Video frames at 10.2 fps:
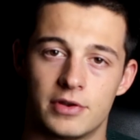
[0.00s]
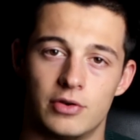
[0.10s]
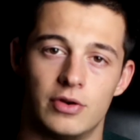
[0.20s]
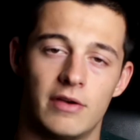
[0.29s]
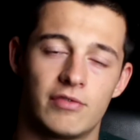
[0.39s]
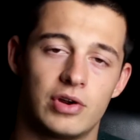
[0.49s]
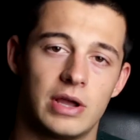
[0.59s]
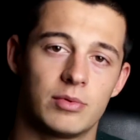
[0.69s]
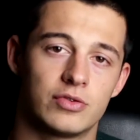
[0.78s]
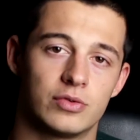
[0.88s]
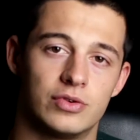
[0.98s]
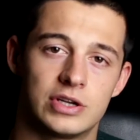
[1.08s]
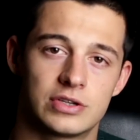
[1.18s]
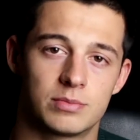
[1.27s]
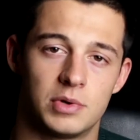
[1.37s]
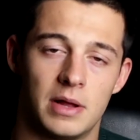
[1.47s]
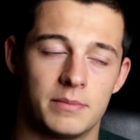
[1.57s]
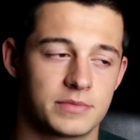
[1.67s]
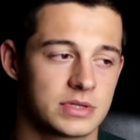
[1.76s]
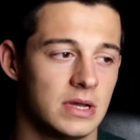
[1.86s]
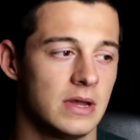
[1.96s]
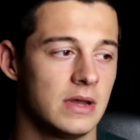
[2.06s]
and they're never able to address their problems.